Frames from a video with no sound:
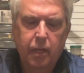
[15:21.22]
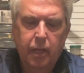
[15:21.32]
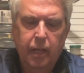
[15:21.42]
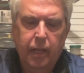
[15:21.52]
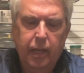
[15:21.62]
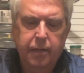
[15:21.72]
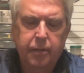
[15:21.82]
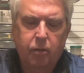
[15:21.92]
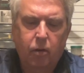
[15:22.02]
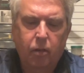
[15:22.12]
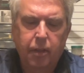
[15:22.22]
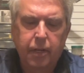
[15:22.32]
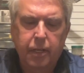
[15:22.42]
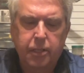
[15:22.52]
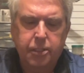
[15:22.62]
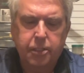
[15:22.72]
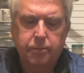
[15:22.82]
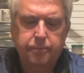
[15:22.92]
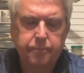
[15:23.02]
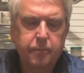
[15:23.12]
And all it is,
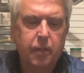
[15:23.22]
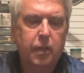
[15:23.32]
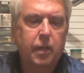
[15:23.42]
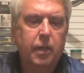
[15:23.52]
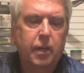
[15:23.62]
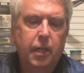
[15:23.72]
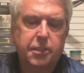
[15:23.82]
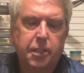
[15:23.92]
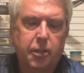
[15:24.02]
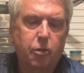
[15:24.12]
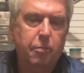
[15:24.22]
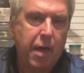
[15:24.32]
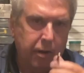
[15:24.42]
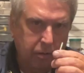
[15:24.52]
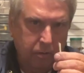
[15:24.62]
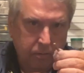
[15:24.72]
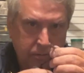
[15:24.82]
it's a little metal